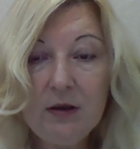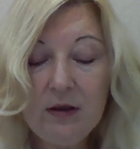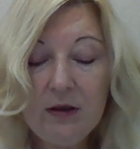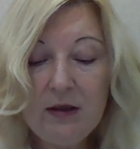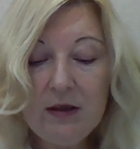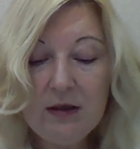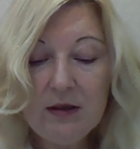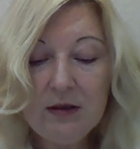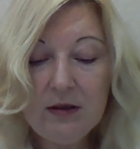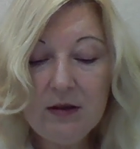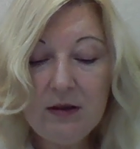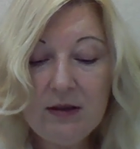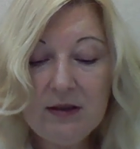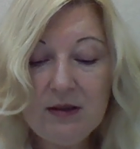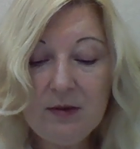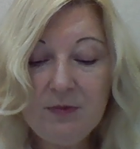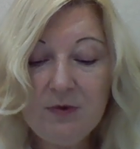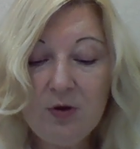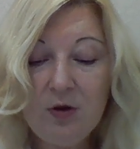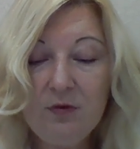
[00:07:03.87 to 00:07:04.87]
is
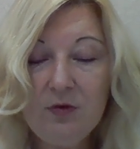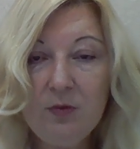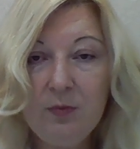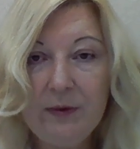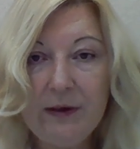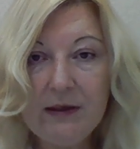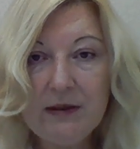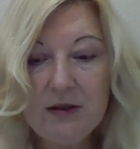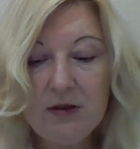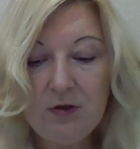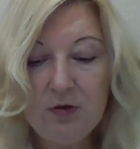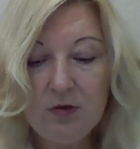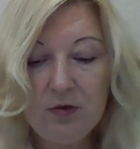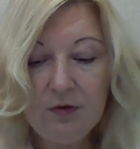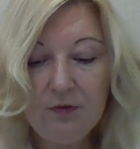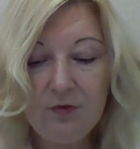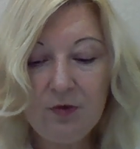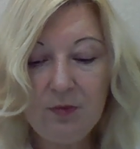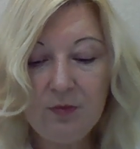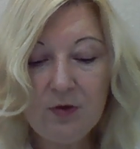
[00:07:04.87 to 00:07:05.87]
observed by a
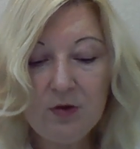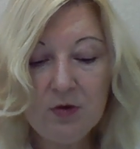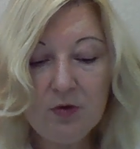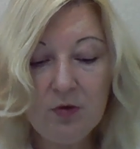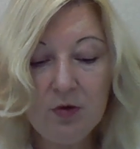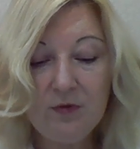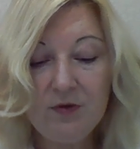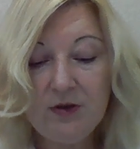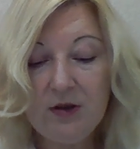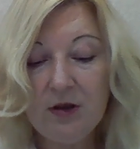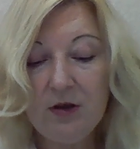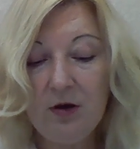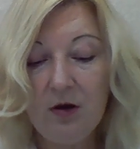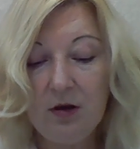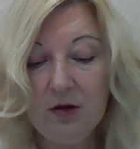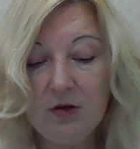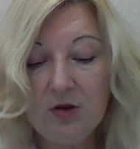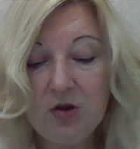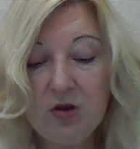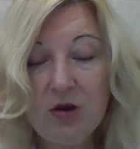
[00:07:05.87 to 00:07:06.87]
student from the School of
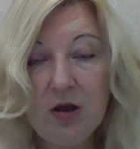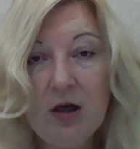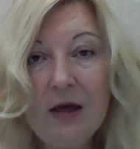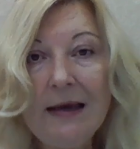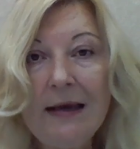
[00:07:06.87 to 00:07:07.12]
Psychology.